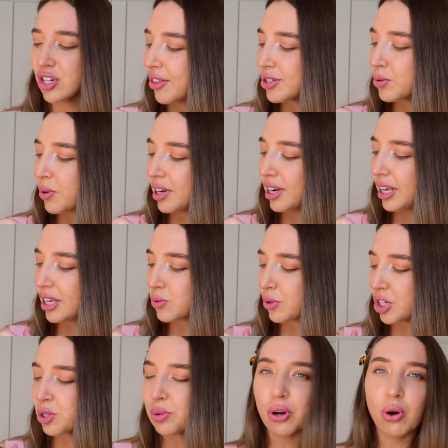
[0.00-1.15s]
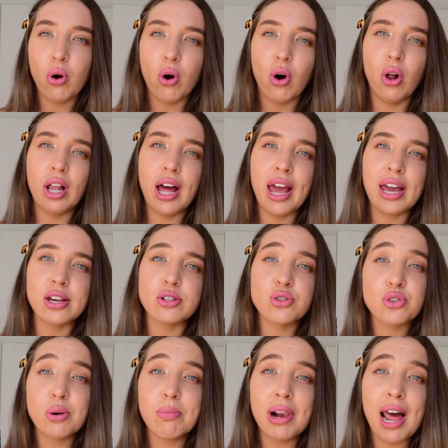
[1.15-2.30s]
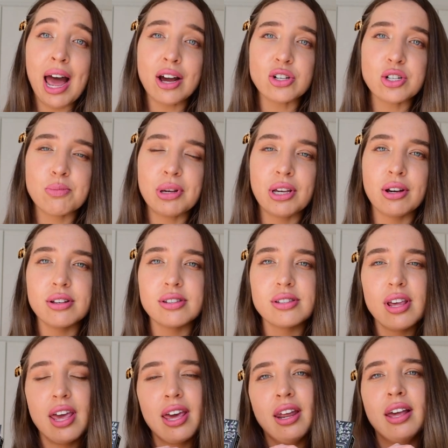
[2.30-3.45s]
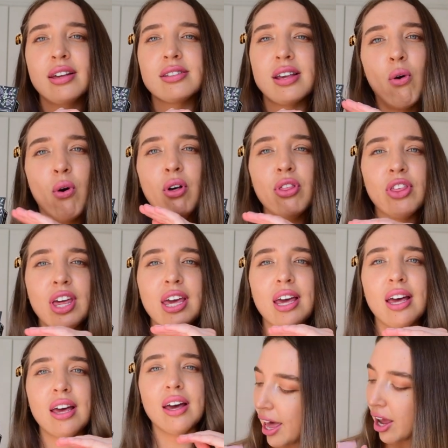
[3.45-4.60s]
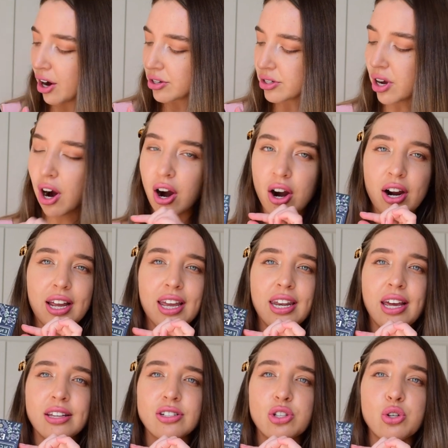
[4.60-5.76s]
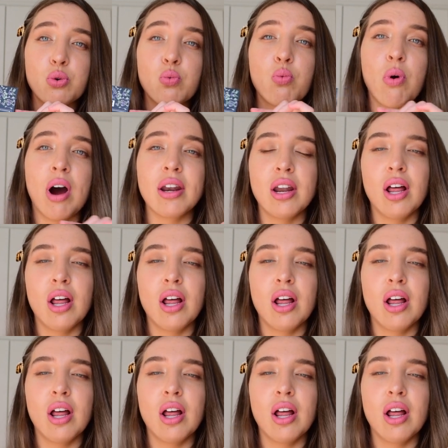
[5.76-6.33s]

This one is what you would call a strip lash because it is all the hairs are connected to one